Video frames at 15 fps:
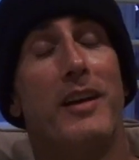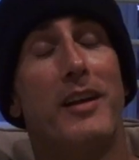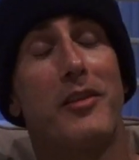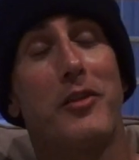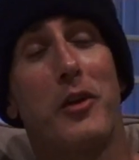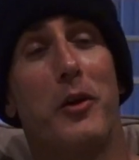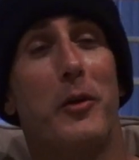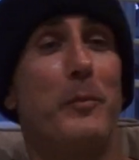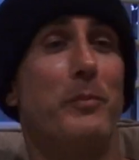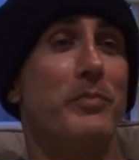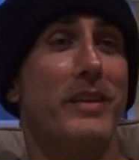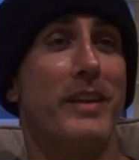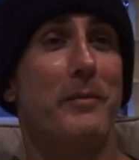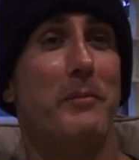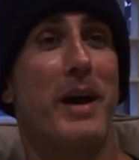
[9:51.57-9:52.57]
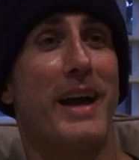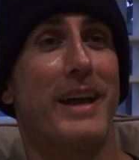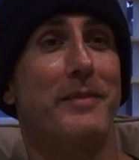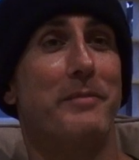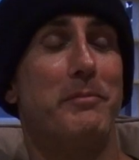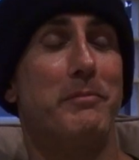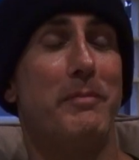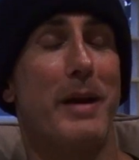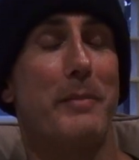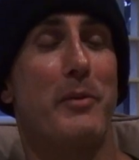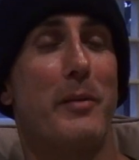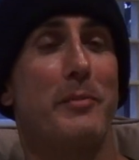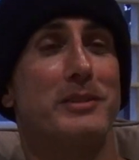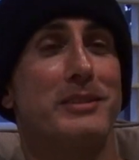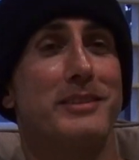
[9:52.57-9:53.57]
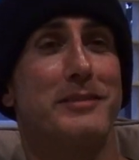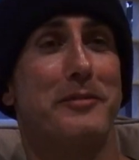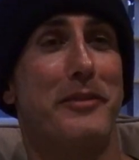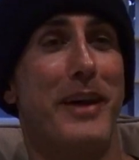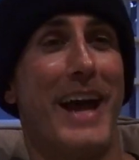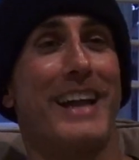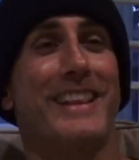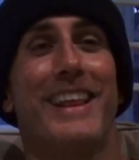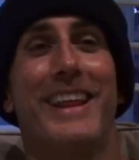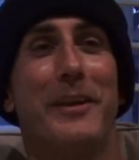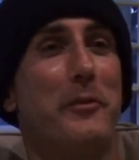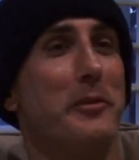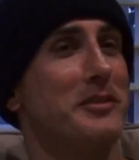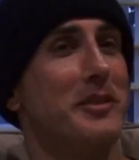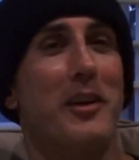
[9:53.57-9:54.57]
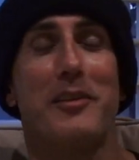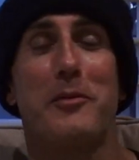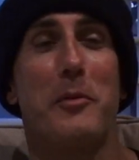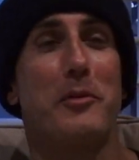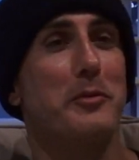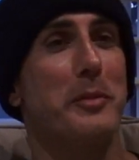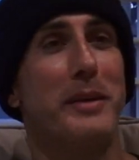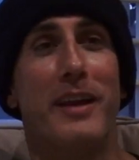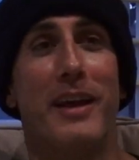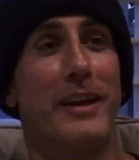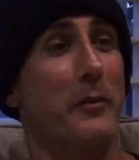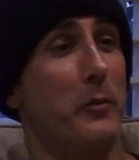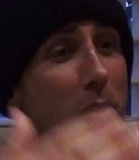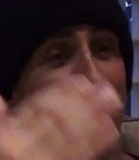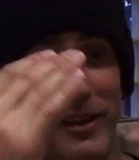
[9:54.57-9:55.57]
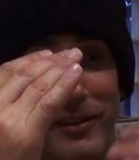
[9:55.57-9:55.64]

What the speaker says: So my premise is the fact that it was all supposed to be done in